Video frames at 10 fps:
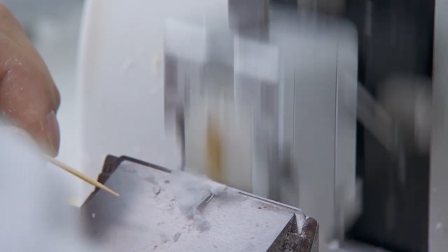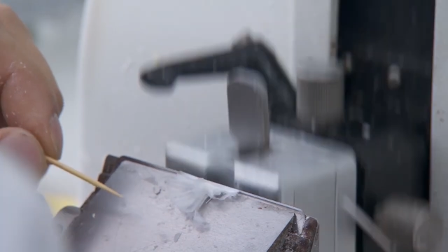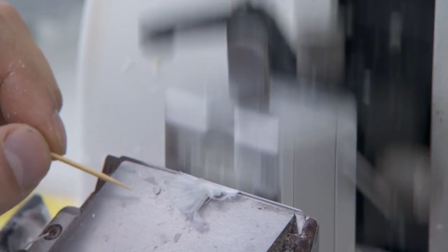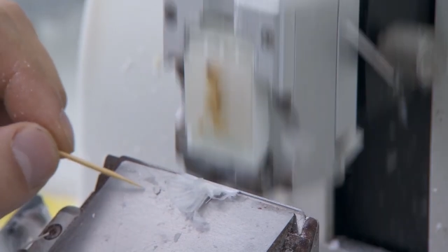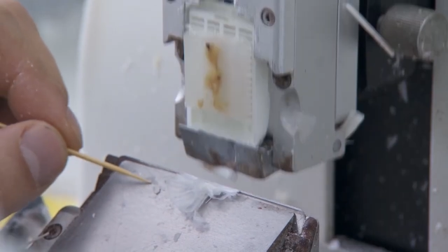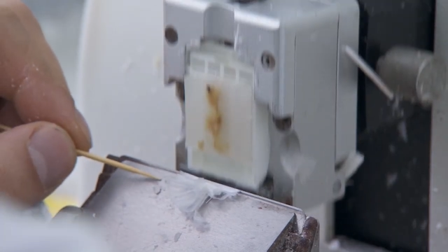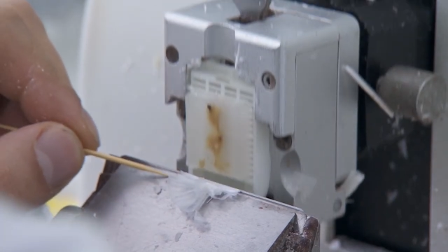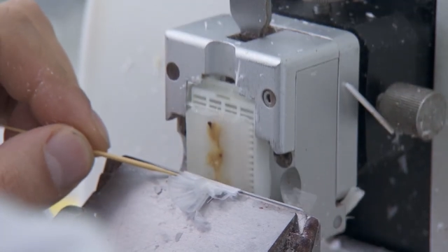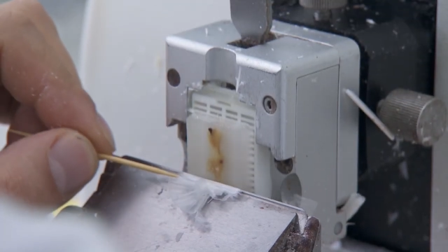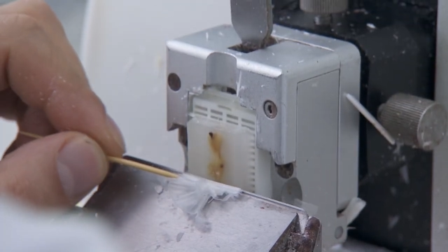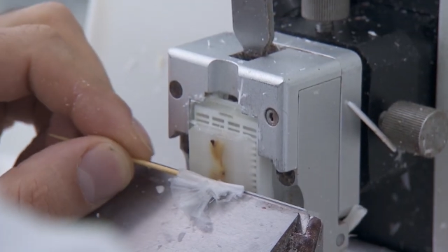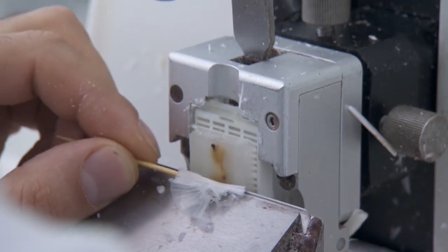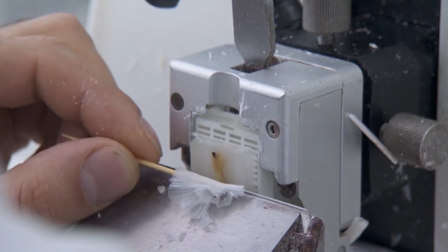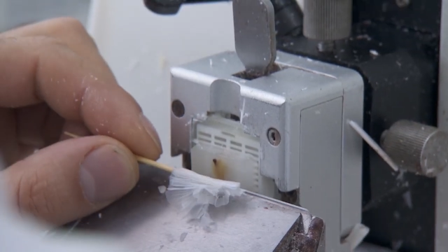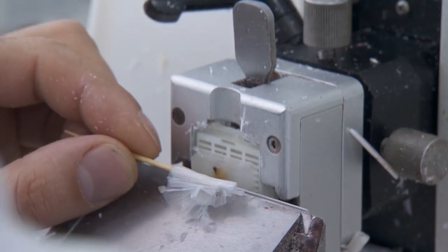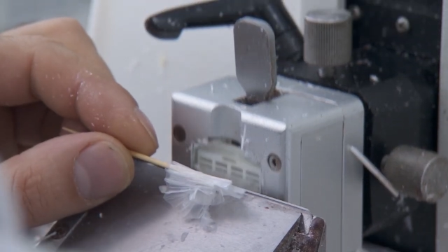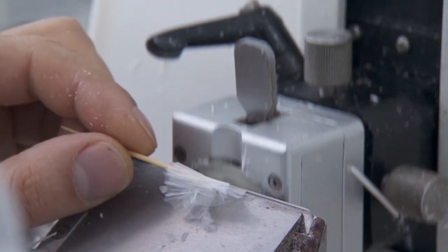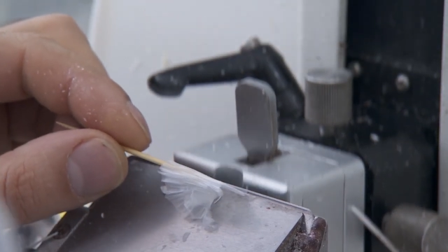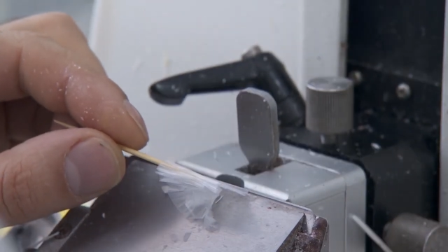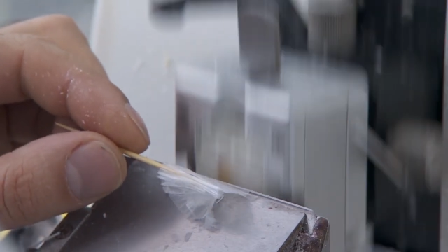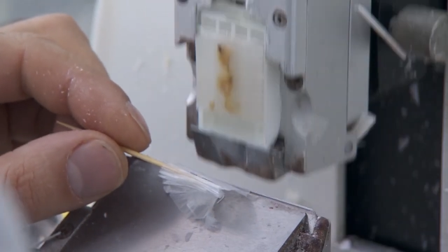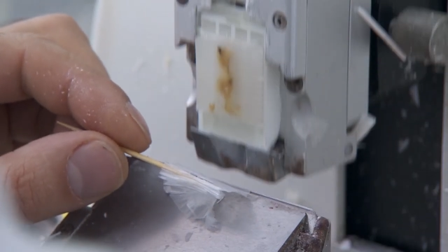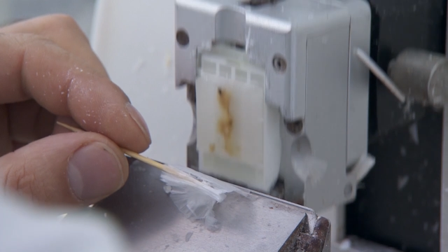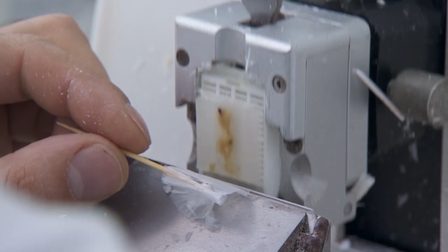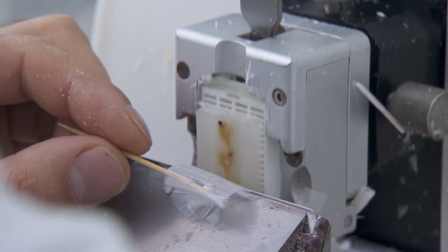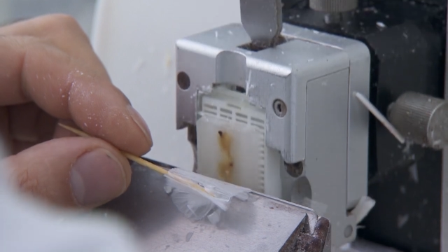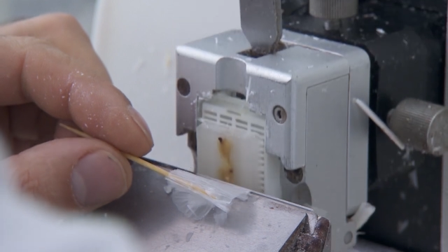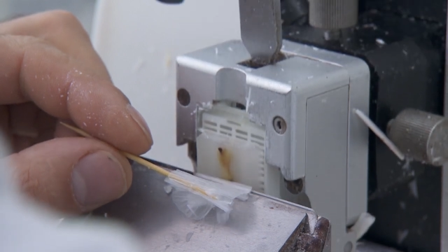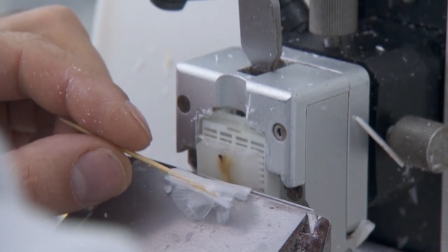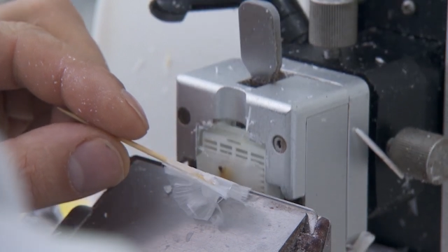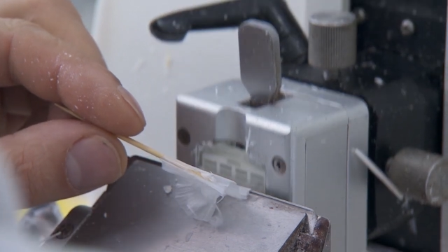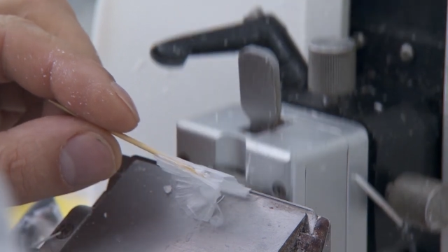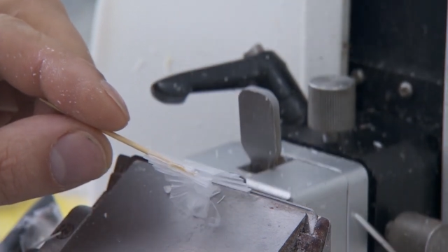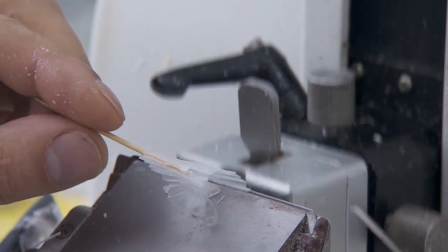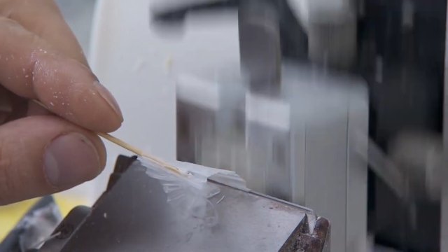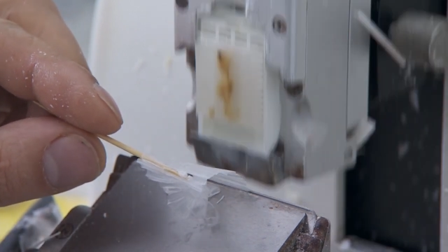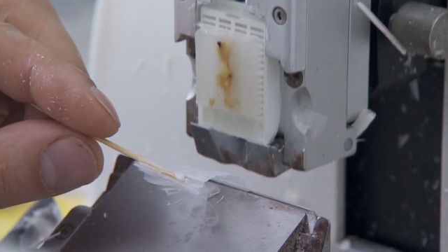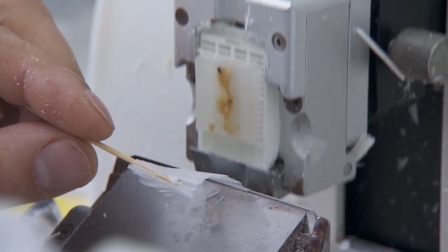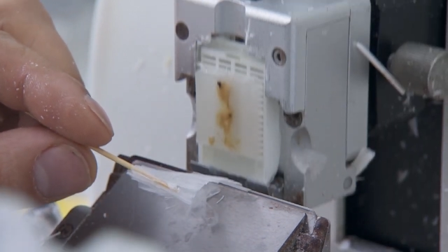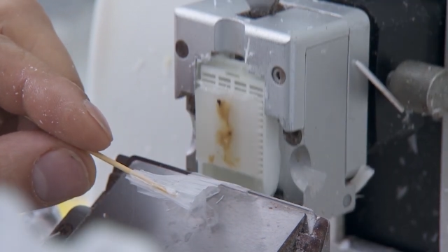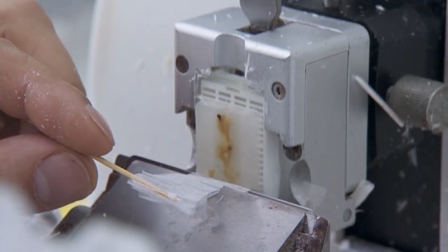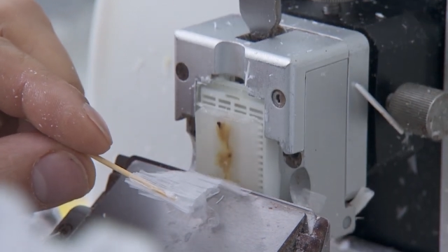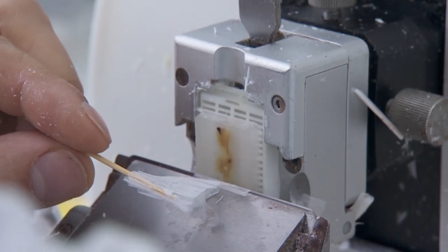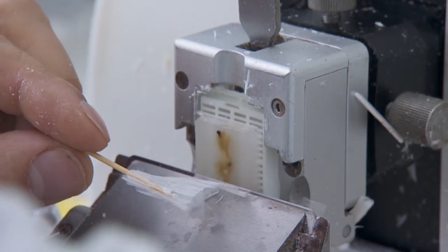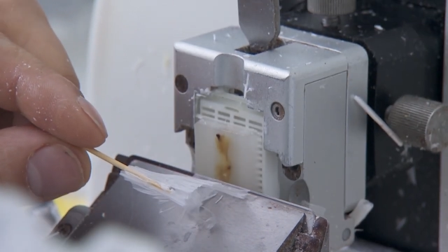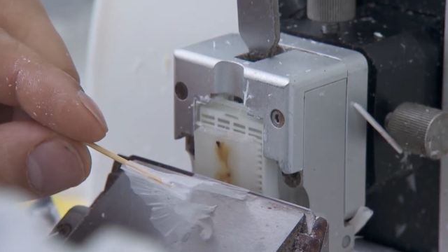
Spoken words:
No face is visible, so there are no lips to read.